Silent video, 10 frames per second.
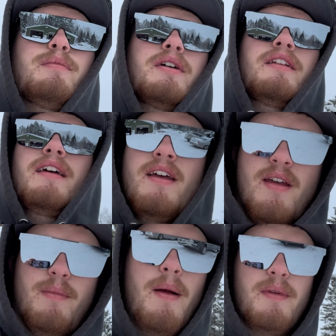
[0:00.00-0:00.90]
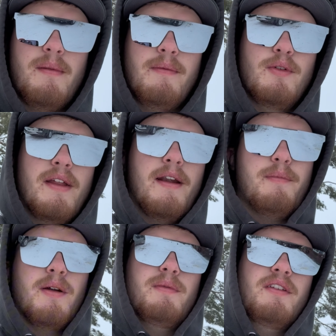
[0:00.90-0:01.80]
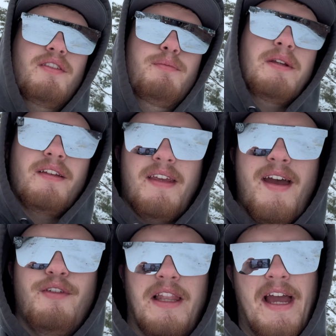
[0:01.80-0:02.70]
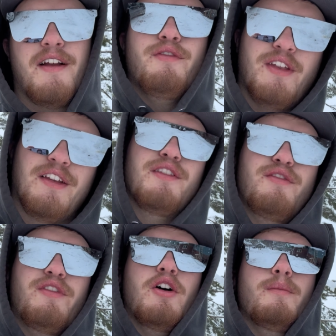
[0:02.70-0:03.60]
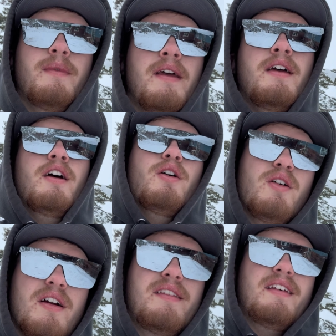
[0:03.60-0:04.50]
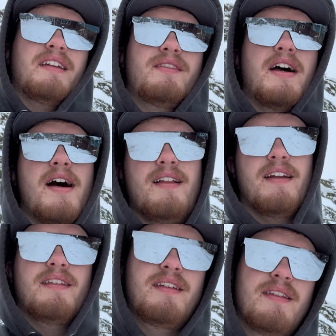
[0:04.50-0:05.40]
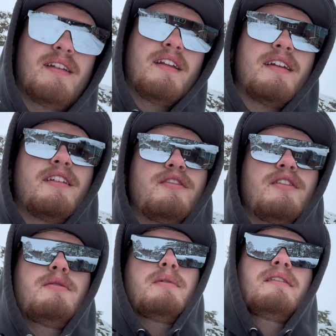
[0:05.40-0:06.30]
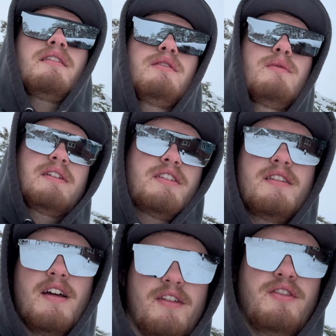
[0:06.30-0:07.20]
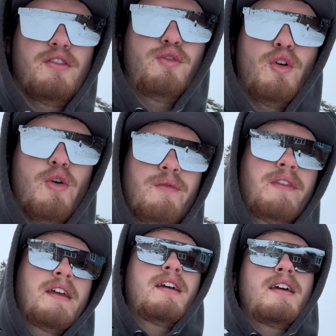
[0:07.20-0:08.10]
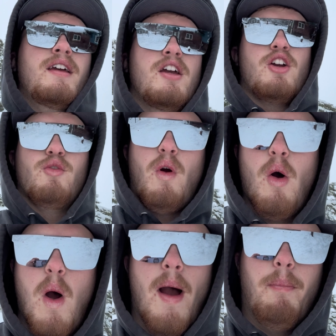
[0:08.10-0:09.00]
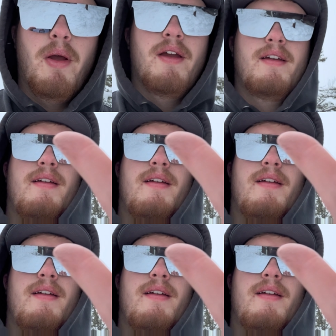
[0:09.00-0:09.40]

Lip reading: But I promise I'm not doing that on purpose. It's just because I have a lack of things to film. Or it's like the holiday season and it gets really busy, which it does. So, grow up.